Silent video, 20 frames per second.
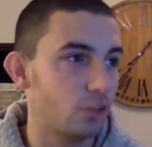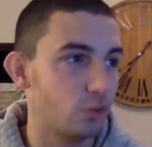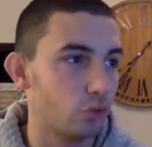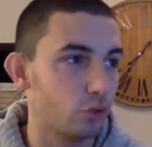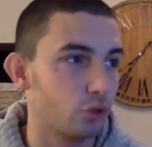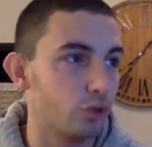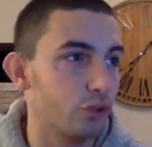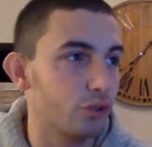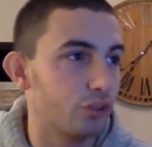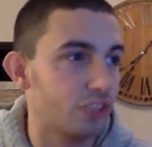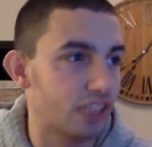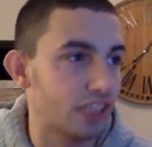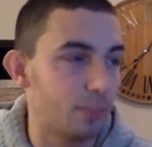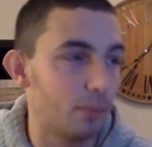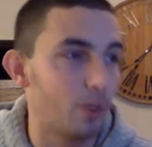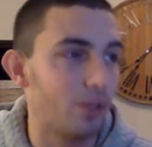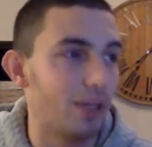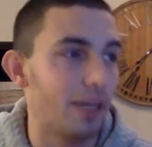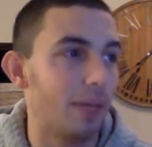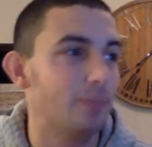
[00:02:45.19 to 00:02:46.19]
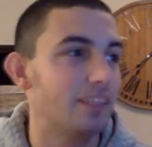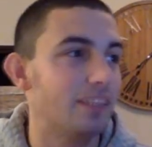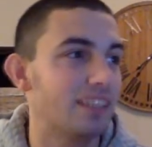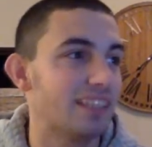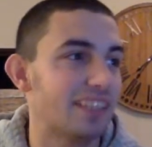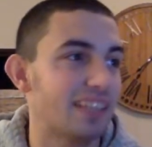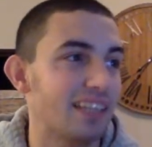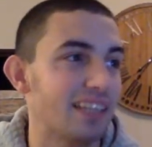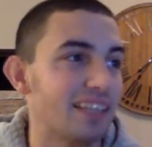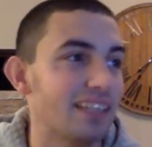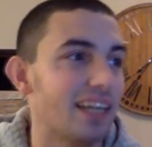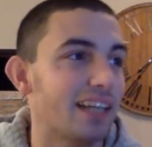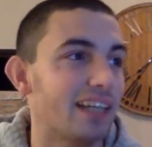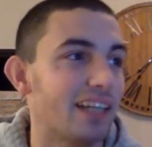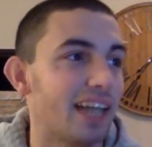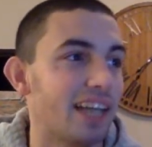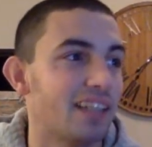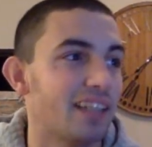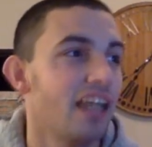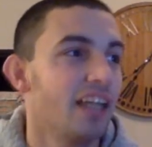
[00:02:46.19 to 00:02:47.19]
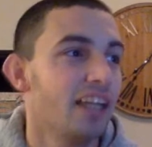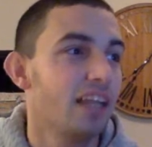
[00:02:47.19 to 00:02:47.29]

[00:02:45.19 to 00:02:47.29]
or New Year's 6 bowl games since 1998.